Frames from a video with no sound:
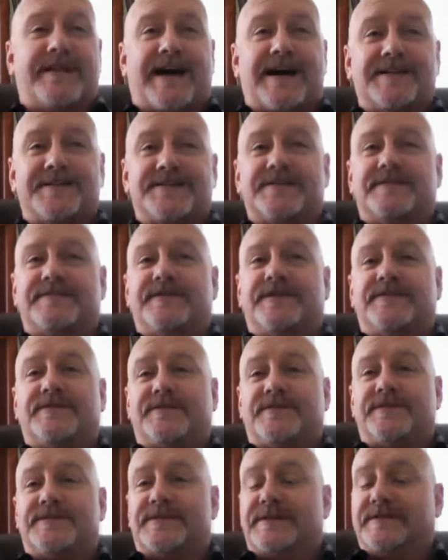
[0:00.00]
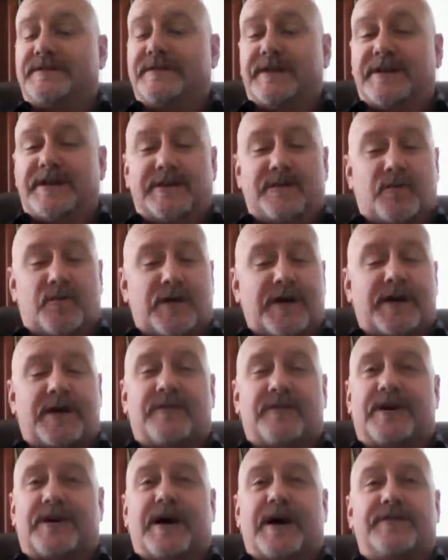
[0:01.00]
thousands of users in well
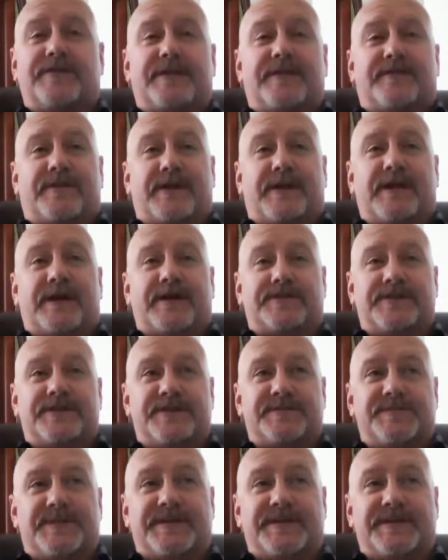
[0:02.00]
over 100 different countries.